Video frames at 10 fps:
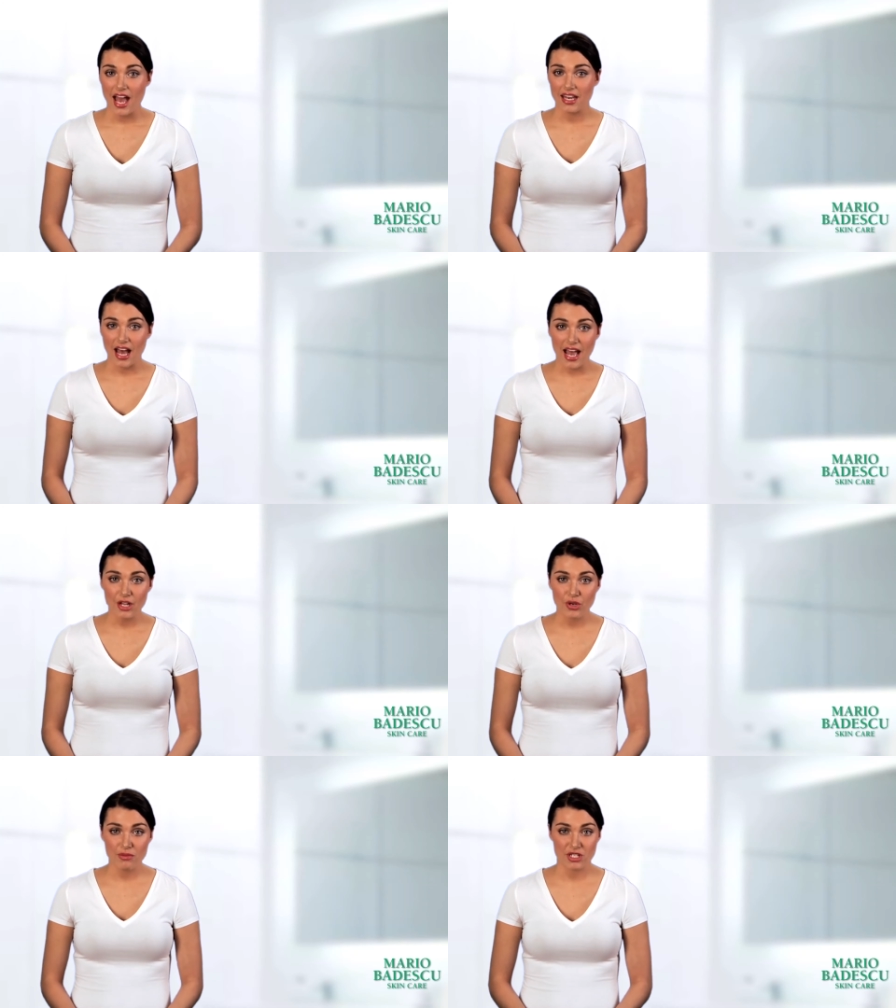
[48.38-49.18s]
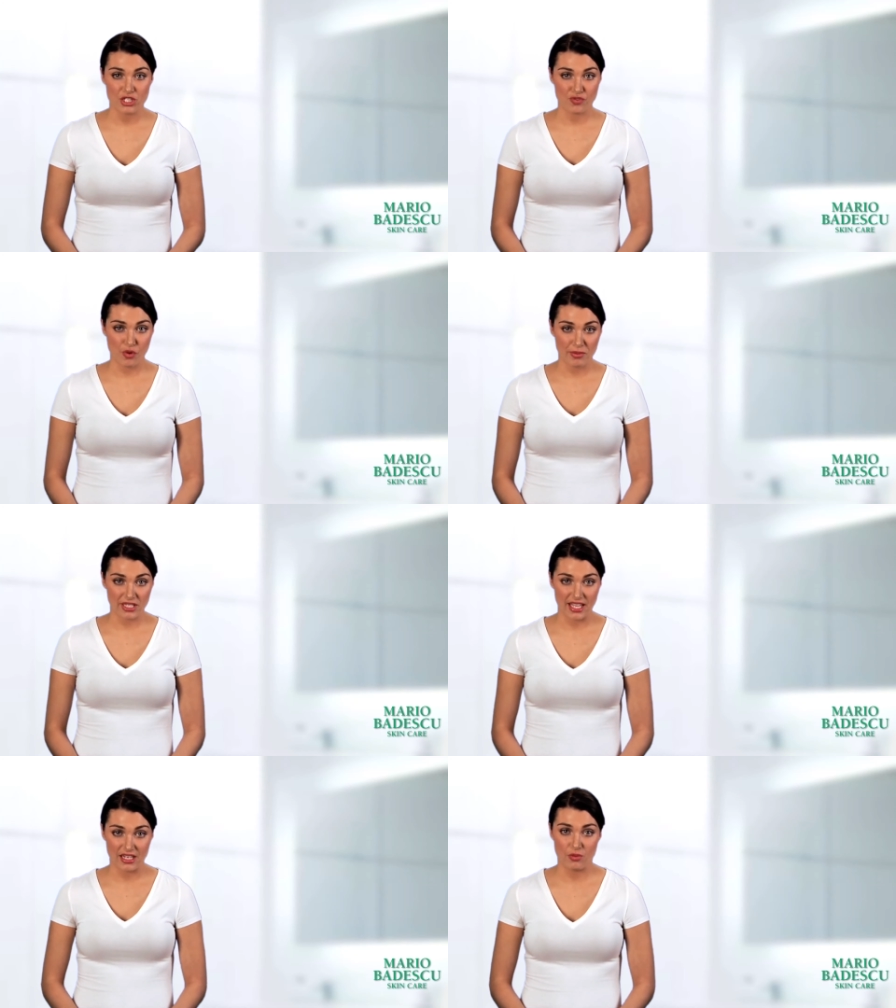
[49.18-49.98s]
an eye cream that is
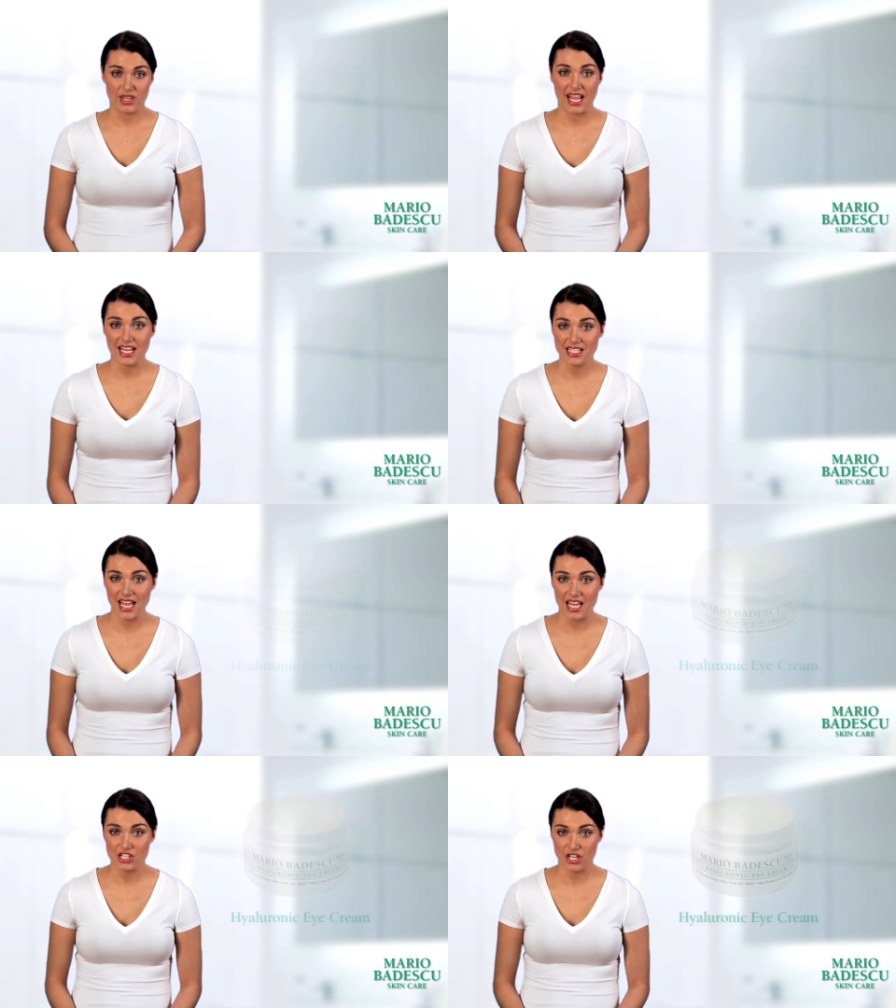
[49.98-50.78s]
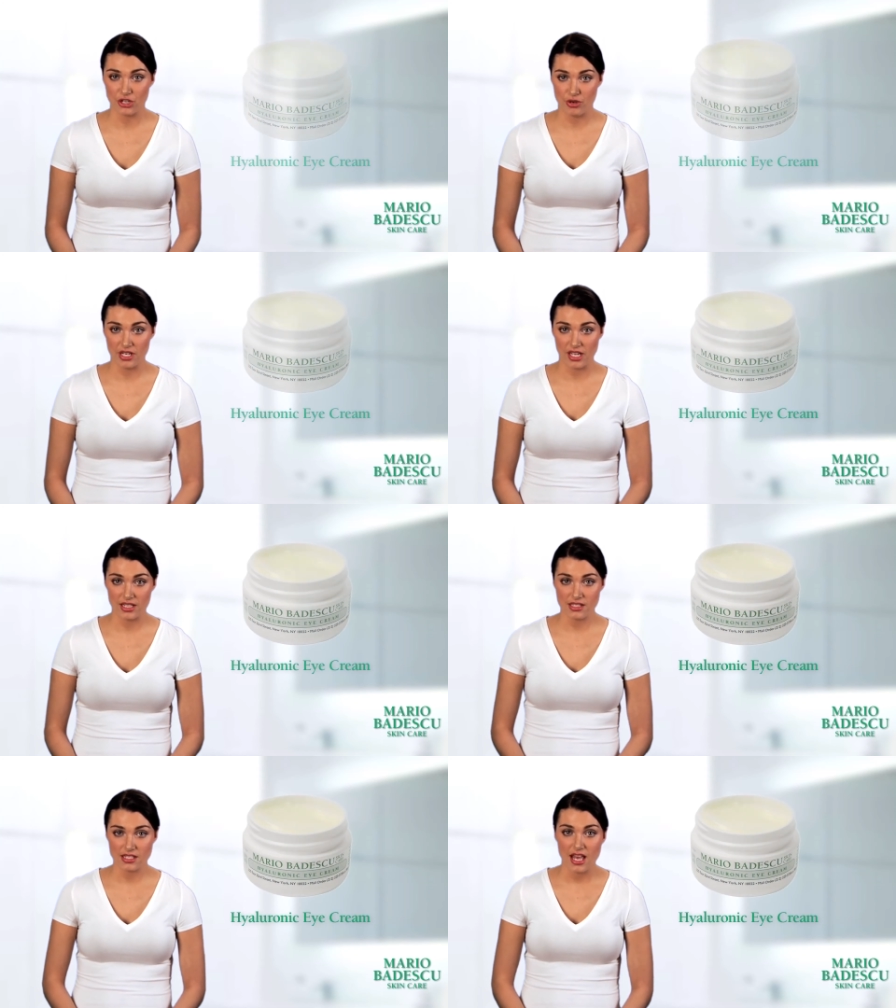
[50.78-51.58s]
formulated with anti-aging
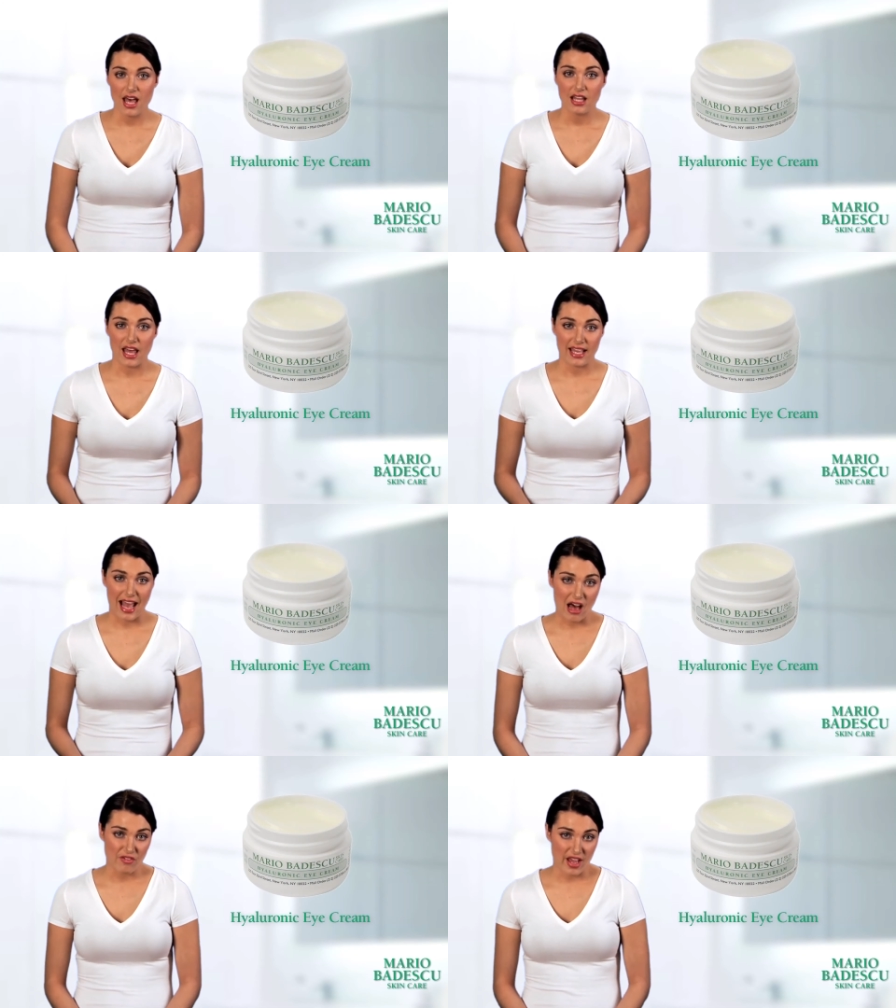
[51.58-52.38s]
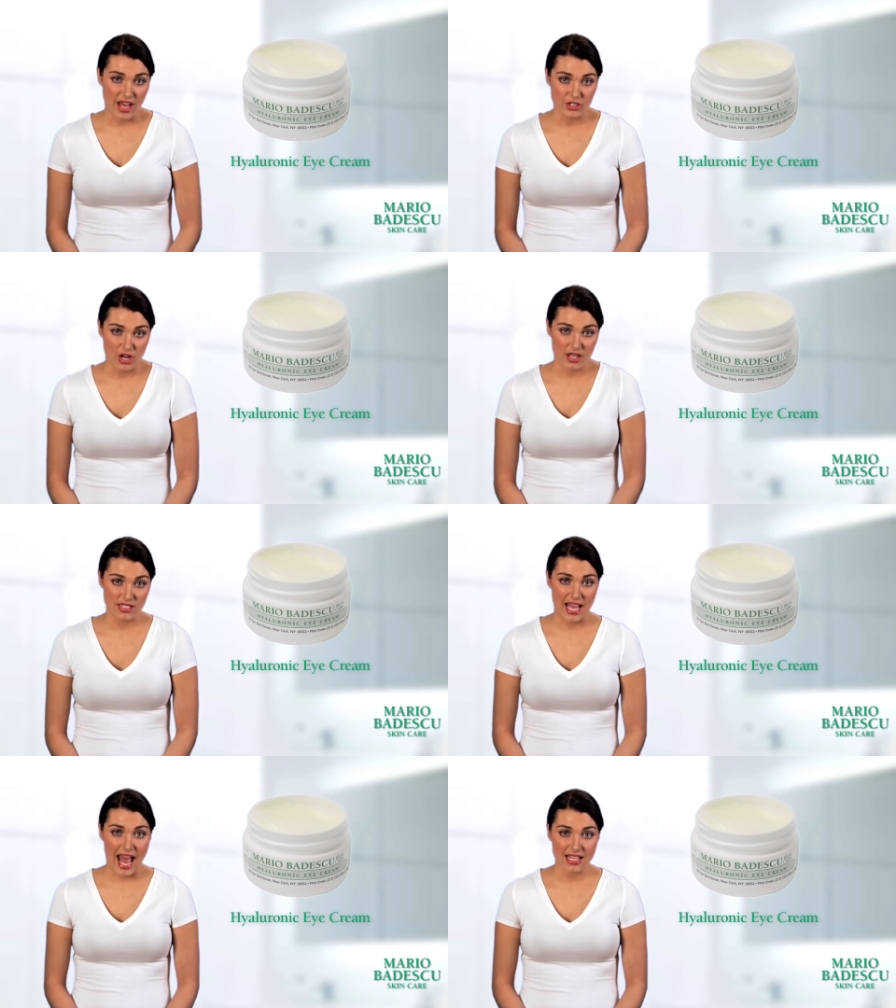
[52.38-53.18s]
ingredients like
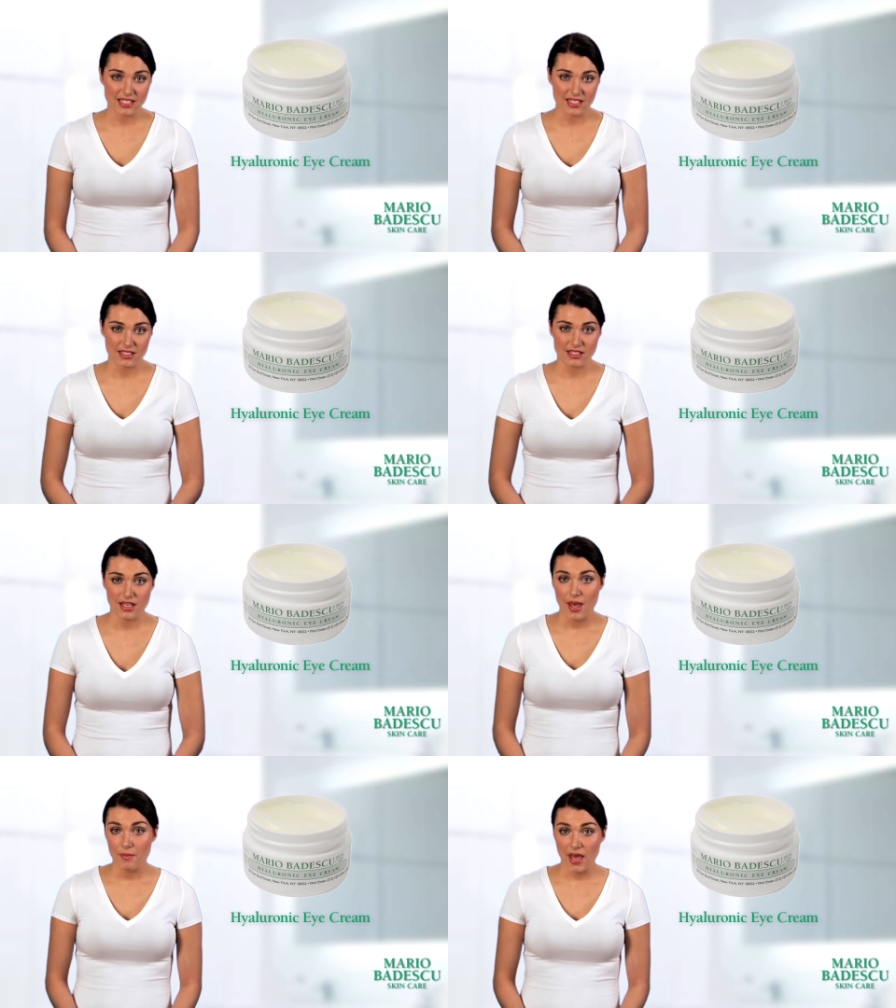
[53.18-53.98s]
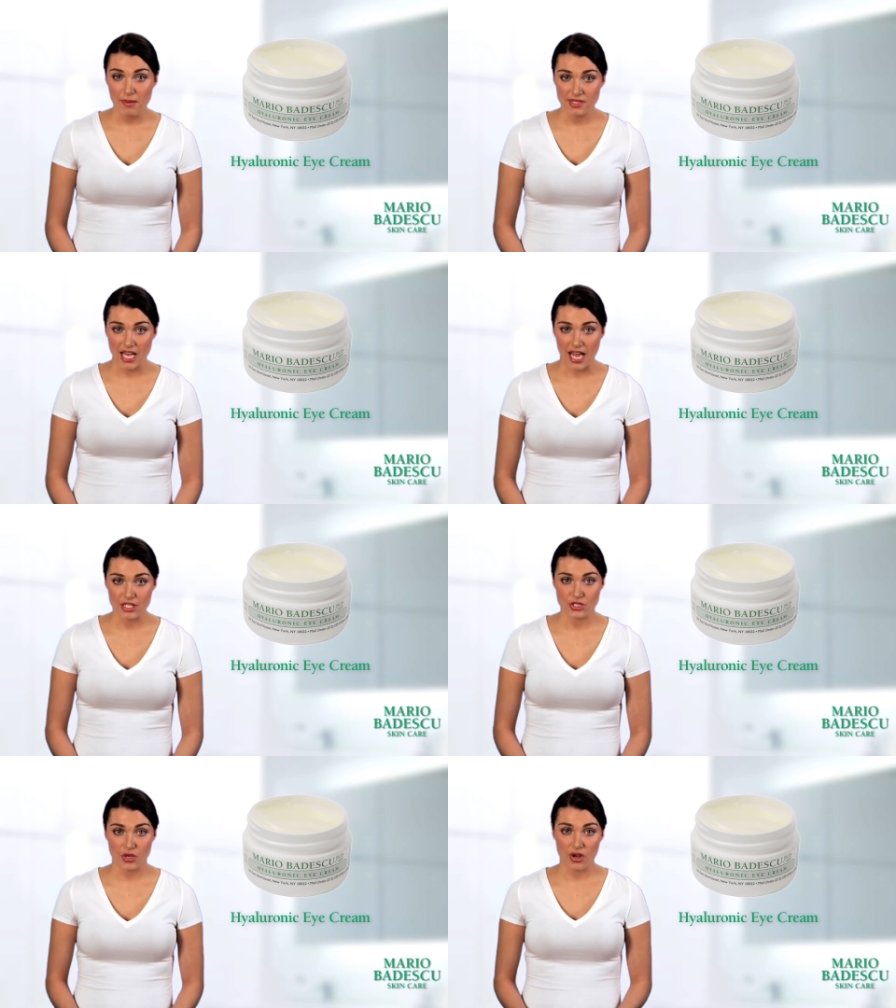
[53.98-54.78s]
alpha-hydroxy acids,
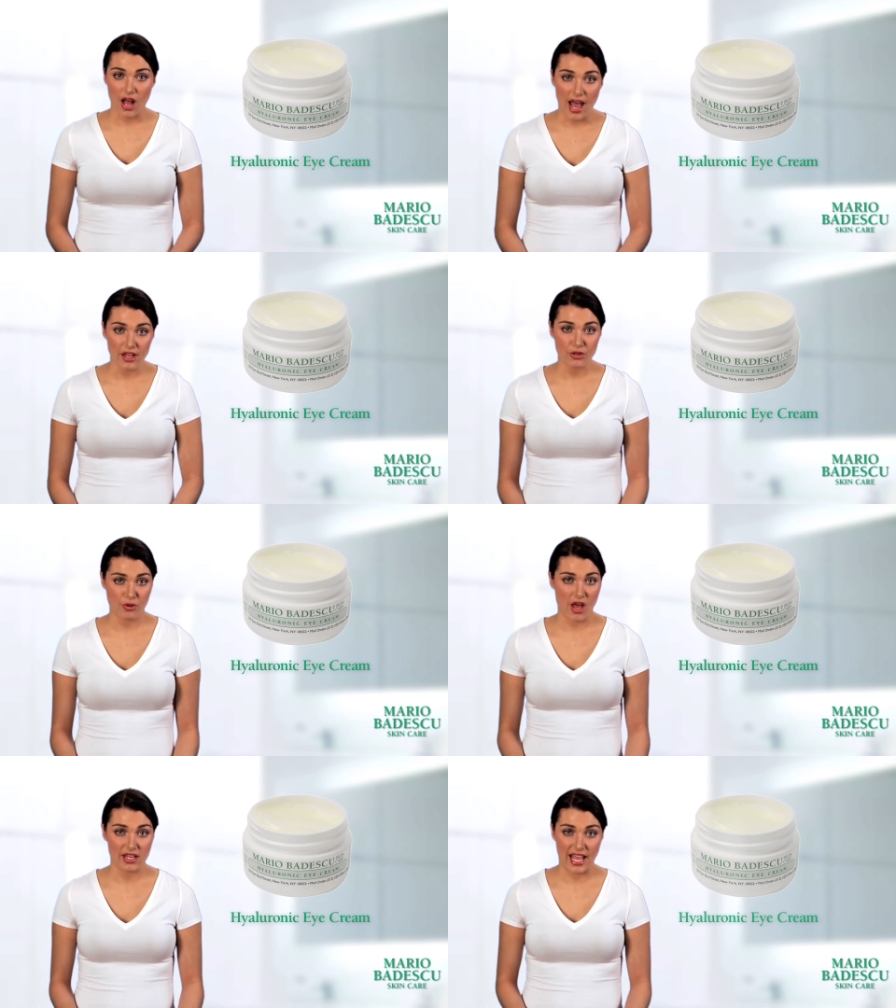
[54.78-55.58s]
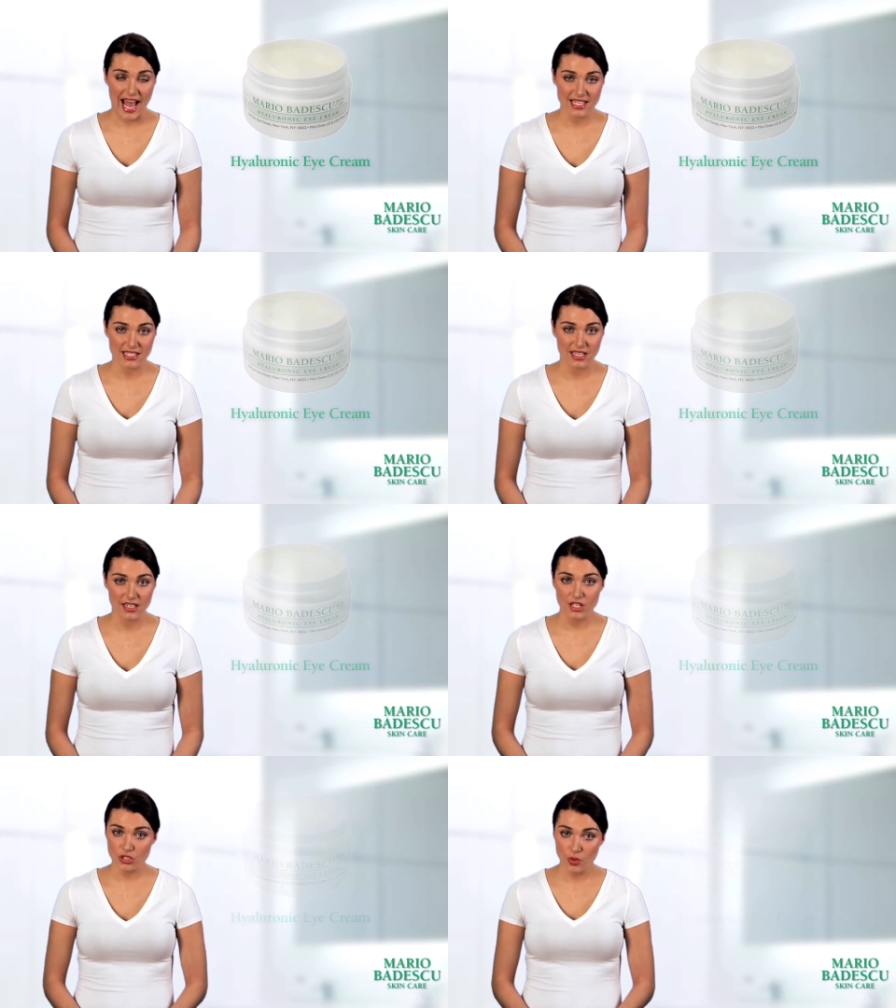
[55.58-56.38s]
peptides, or hyaluronic acid
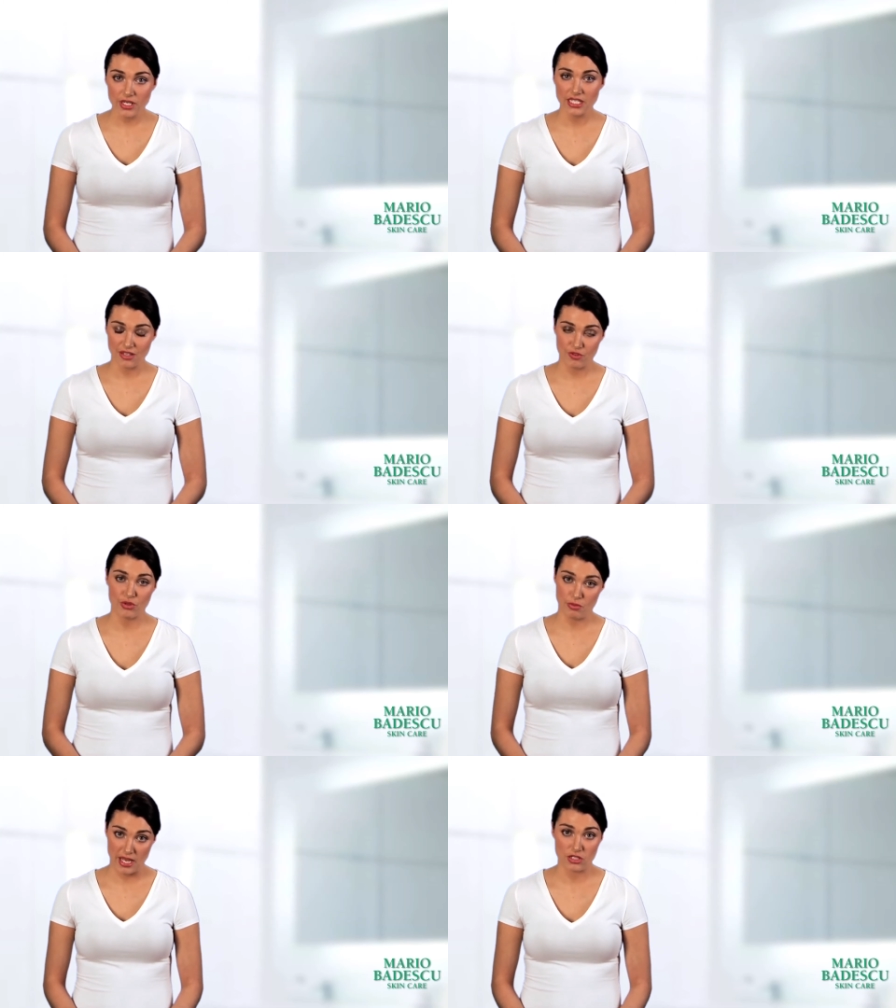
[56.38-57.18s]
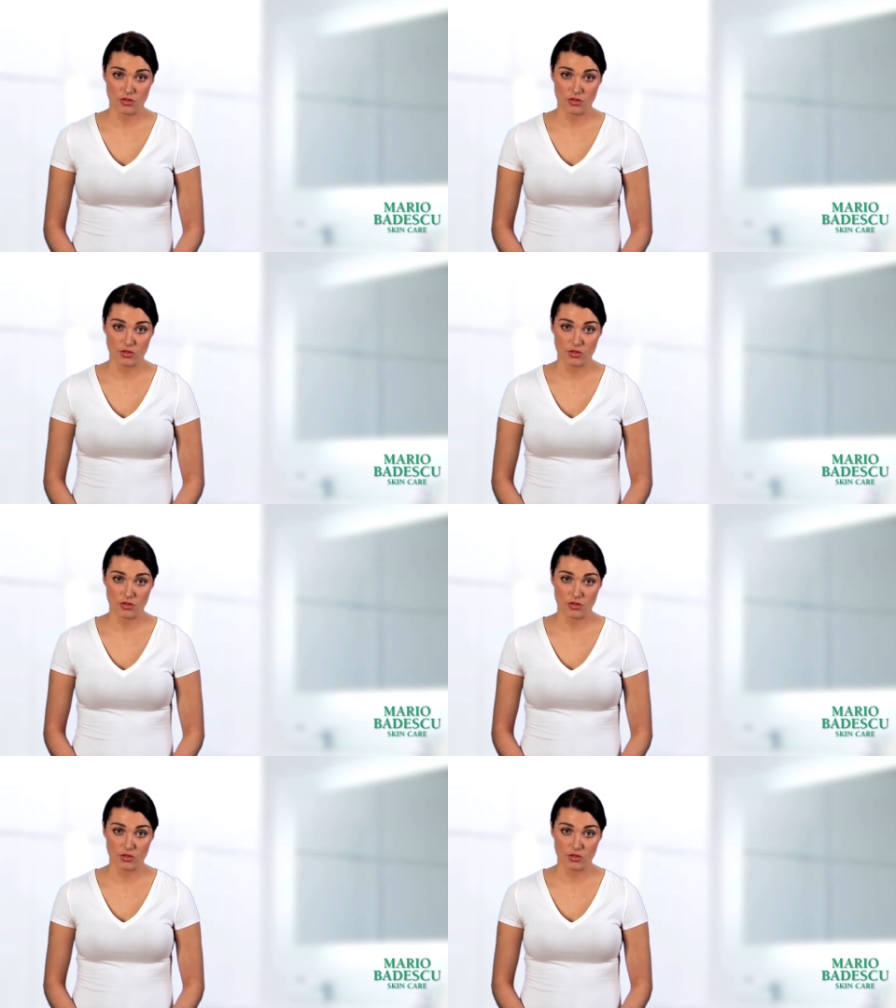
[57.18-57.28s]
is going to give you the best